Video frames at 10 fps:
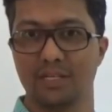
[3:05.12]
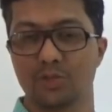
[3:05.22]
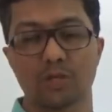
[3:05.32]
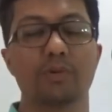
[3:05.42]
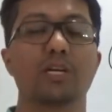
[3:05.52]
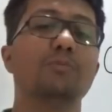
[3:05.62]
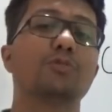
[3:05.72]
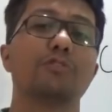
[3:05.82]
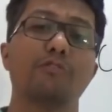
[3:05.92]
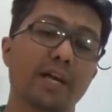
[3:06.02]
So it
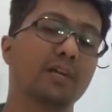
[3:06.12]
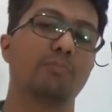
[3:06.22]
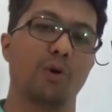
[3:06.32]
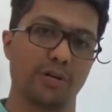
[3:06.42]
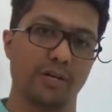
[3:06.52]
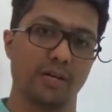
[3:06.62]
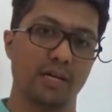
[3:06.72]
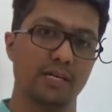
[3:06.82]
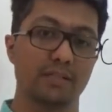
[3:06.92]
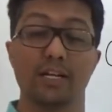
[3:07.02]
becomes very important
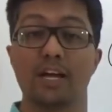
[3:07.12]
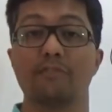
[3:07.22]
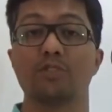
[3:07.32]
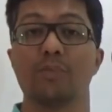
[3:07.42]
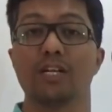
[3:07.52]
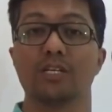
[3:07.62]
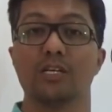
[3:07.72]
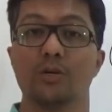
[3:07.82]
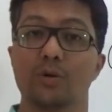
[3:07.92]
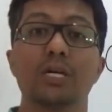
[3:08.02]
that you have to
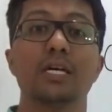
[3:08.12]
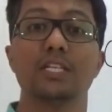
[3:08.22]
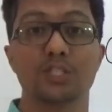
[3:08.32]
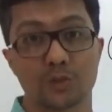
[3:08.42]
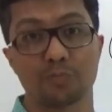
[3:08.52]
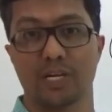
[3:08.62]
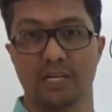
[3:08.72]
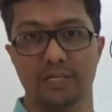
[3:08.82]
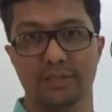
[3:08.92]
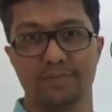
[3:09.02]
maintain your
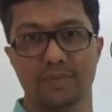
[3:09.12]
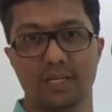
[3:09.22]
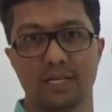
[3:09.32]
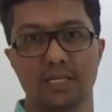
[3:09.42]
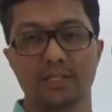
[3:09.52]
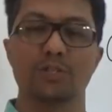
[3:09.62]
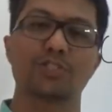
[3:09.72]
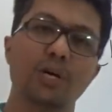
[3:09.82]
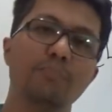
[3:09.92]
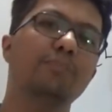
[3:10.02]
speed. Now,
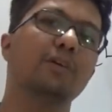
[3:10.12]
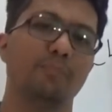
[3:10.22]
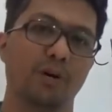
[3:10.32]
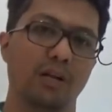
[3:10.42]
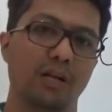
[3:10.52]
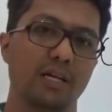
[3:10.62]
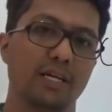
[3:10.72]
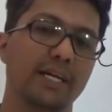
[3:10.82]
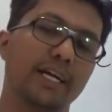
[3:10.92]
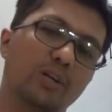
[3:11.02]
some people,
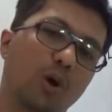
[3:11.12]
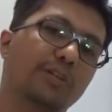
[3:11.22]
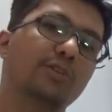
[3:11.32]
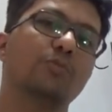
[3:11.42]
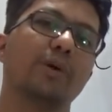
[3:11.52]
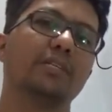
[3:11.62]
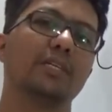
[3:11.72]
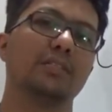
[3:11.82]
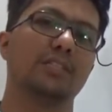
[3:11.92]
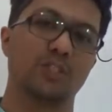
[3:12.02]
in order to
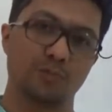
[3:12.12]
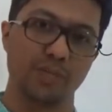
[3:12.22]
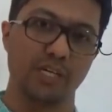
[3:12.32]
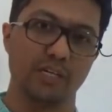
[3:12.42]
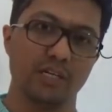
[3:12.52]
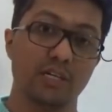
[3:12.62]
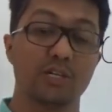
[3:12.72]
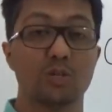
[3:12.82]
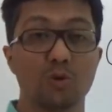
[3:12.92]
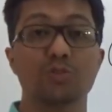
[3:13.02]
maintain the speed,
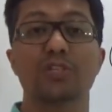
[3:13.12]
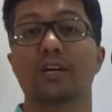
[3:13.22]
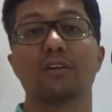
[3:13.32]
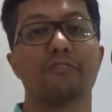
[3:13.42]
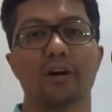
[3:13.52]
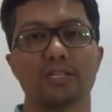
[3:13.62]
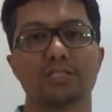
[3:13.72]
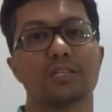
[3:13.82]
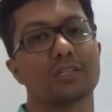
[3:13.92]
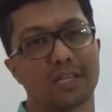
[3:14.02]
do
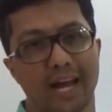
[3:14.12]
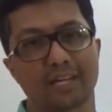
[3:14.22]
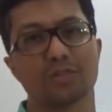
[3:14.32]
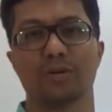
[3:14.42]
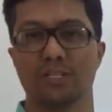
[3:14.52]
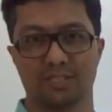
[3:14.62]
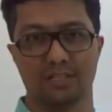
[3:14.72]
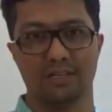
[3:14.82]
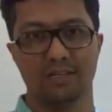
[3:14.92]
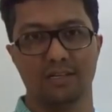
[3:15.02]
sacrifice their
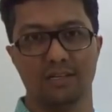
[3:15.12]
accuracy,